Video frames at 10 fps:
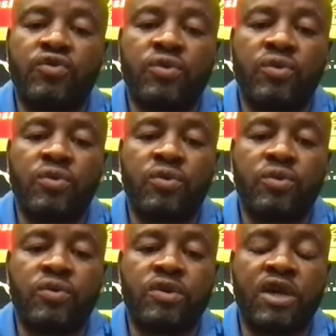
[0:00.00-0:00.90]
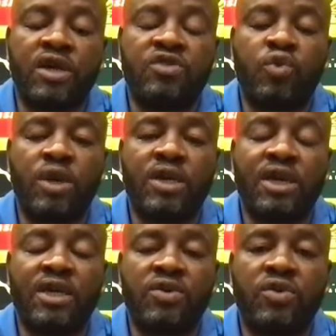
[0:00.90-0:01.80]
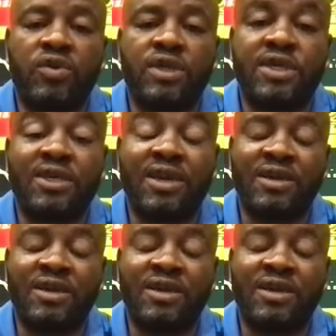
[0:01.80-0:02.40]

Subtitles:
to Dennis when he does not concede